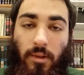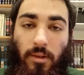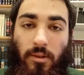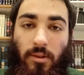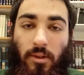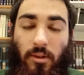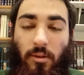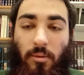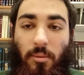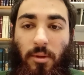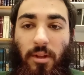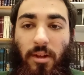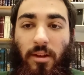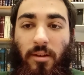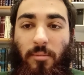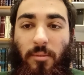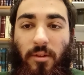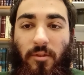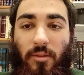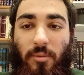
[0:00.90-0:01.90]
Shalom
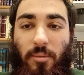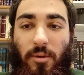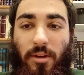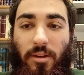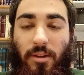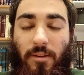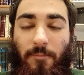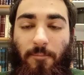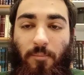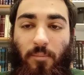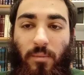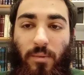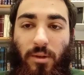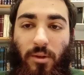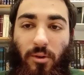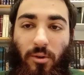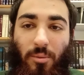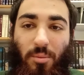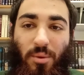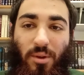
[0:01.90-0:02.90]
Aleichem, everybody.
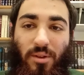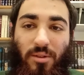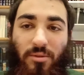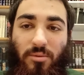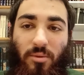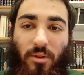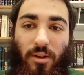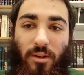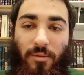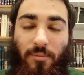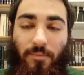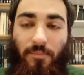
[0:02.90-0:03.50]
Hope all is well.